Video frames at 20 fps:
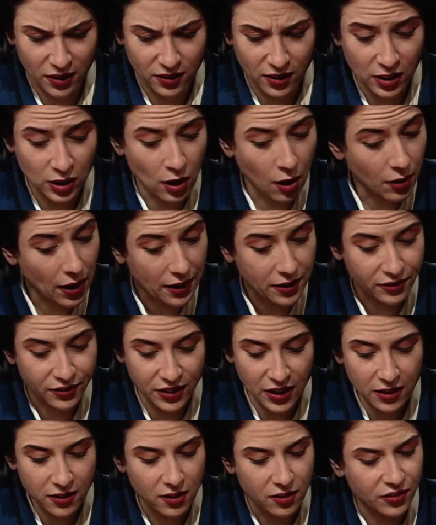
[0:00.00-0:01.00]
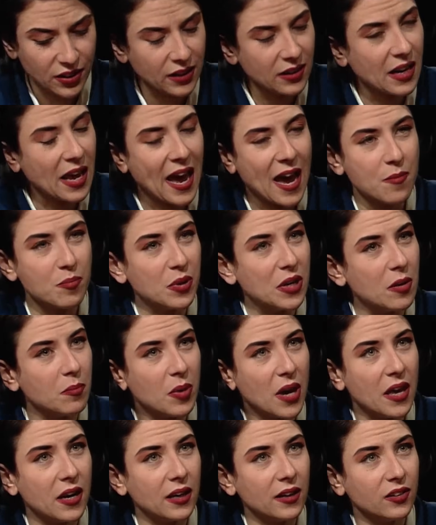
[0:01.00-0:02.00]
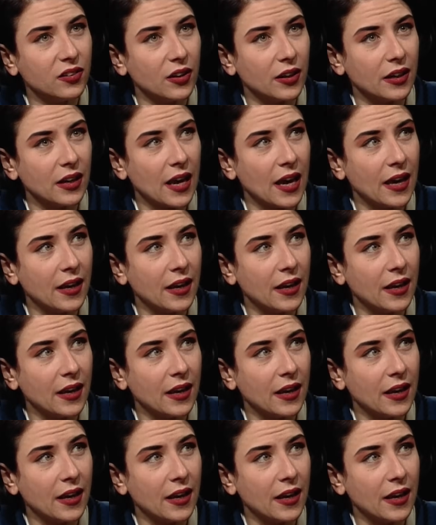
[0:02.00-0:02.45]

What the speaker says: But, you know, it didn't happen at Bennington.